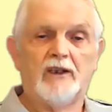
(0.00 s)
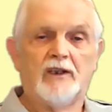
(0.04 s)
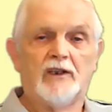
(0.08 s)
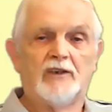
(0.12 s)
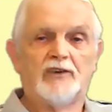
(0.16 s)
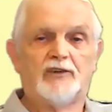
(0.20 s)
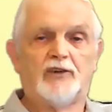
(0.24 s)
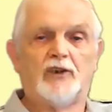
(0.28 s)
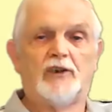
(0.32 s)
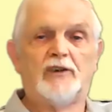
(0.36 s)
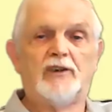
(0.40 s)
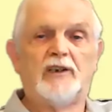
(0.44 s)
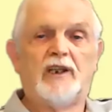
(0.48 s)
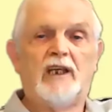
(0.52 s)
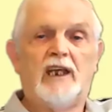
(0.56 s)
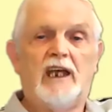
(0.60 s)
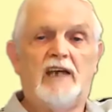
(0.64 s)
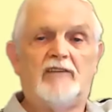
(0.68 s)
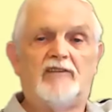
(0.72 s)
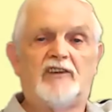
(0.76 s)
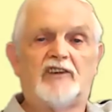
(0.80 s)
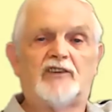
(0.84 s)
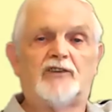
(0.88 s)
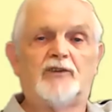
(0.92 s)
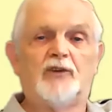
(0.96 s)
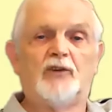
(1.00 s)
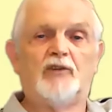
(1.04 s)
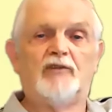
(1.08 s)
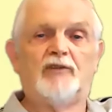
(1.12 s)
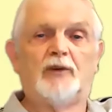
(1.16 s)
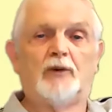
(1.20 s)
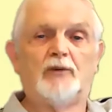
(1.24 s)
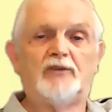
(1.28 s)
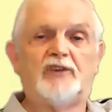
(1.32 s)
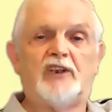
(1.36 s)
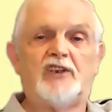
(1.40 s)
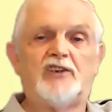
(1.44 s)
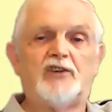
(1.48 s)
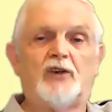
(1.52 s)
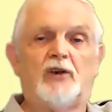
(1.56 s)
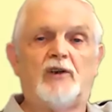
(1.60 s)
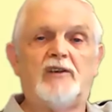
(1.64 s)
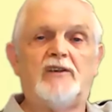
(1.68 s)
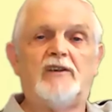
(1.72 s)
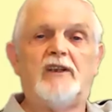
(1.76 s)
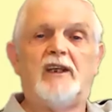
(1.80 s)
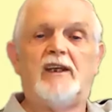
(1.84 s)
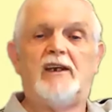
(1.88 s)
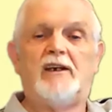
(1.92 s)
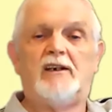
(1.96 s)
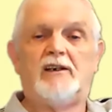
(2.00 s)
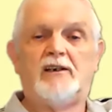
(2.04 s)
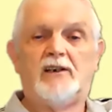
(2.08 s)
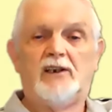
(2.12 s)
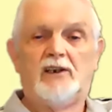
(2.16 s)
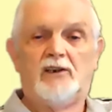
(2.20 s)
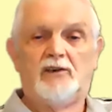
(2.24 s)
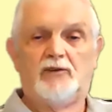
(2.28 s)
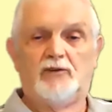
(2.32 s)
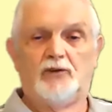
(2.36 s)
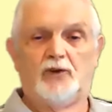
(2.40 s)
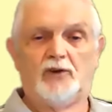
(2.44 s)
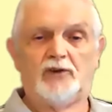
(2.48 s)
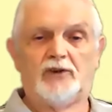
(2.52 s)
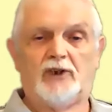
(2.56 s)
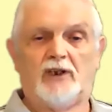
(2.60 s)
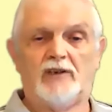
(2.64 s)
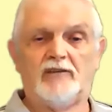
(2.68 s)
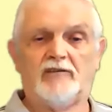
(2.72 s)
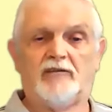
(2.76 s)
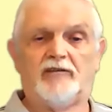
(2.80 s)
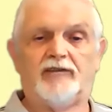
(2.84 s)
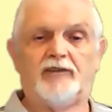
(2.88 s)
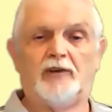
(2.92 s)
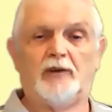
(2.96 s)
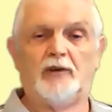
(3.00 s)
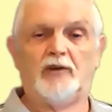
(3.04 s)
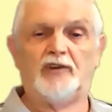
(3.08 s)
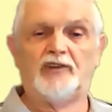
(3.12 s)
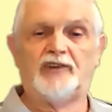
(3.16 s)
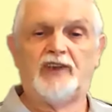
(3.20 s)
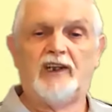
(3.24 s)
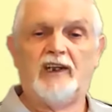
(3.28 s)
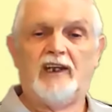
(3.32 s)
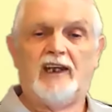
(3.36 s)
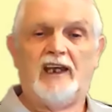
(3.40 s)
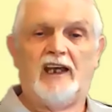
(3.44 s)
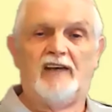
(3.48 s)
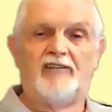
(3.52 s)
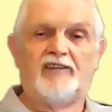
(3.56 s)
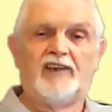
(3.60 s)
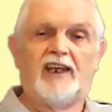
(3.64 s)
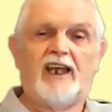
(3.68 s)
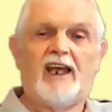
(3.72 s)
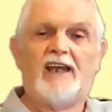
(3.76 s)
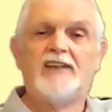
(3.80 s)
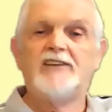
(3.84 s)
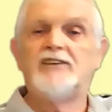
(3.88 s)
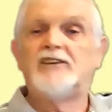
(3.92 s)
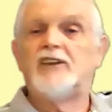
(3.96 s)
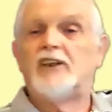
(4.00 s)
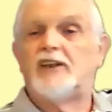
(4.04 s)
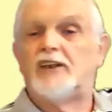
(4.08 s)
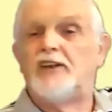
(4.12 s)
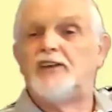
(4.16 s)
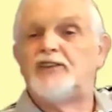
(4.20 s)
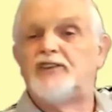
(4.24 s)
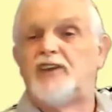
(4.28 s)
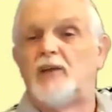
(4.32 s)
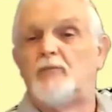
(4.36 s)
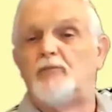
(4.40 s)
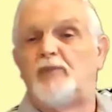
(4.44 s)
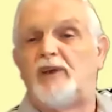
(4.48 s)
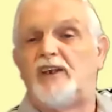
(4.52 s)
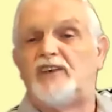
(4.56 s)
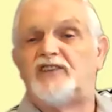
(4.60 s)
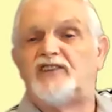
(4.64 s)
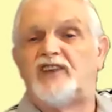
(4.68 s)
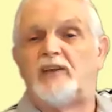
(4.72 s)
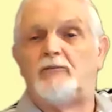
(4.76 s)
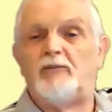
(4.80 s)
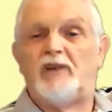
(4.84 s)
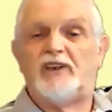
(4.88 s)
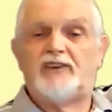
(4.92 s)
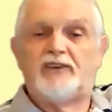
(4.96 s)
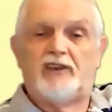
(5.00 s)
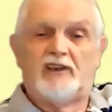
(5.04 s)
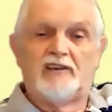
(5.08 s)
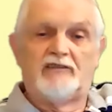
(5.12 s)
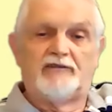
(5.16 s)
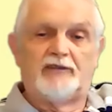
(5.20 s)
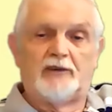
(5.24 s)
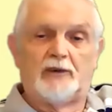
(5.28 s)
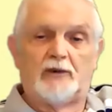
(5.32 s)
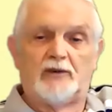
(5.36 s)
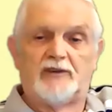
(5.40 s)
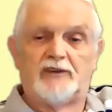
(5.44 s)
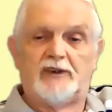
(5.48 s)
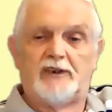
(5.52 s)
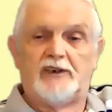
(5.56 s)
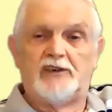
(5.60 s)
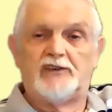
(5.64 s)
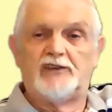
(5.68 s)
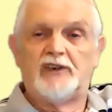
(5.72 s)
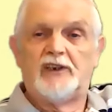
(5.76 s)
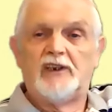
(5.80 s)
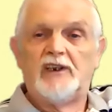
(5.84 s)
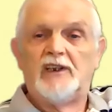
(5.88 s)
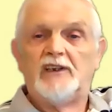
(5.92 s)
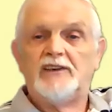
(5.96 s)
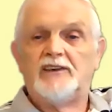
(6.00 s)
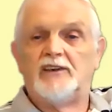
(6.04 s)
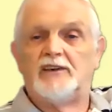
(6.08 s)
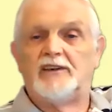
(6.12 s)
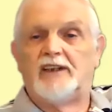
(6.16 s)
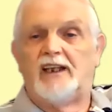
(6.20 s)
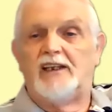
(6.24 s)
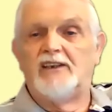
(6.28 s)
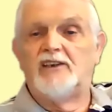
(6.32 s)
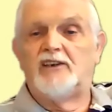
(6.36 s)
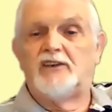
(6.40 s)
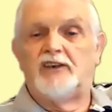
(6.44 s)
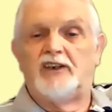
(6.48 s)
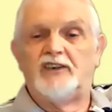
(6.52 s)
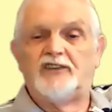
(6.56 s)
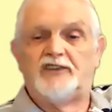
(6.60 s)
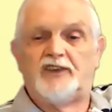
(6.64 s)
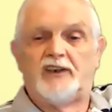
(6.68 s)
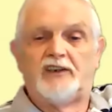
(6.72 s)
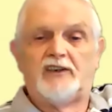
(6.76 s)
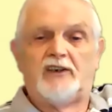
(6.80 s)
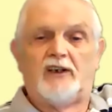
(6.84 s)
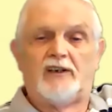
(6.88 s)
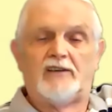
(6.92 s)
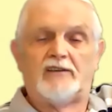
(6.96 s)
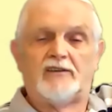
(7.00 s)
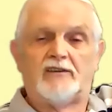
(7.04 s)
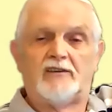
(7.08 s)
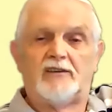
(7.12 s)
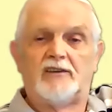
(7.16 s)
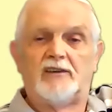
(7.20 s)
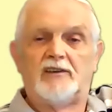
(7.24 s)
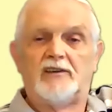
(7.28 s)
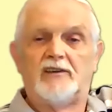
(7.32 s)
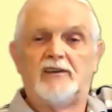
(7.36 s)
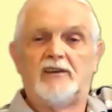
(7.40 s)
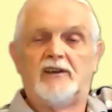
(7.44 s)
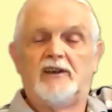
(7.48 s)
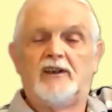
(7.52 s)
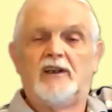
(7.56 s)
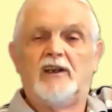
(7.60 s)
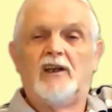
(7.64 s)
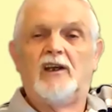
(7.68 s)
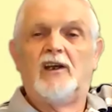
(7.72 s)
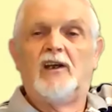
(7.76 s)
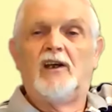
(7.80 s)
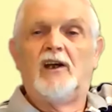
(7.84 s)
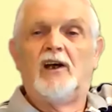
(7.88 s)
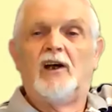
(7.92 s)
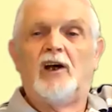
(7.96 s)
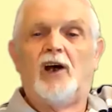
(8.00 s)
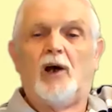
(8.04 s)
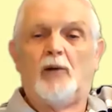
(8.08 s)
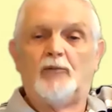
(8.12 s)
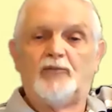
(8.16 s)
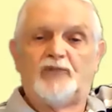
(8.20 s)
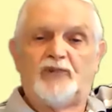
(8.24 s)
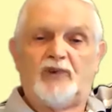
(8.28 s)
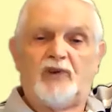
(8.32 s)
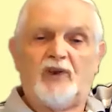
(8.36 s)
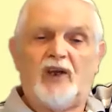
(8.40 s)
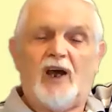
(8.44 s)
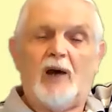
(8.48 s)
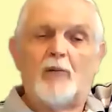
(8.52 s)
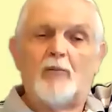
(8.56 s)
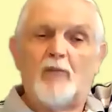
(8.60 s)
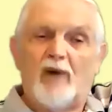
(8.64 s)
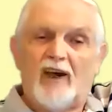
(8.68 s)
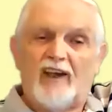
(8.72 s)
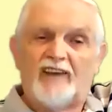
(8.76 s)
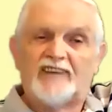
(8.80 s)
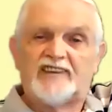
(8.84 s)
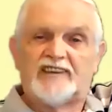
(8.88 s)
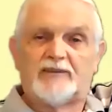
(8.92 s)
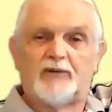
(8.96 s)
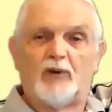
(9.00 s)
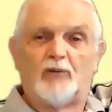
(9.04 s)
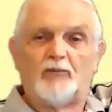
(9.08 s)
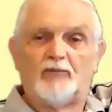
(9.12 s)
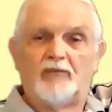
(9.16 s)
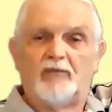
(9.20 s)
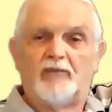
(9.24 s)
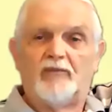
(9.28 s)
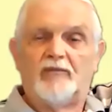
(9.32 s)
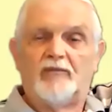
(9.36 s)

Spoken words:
So if there's no voltage on there, no current flows, if you increase the base emitter voltage, you'll increase the current up to a maximum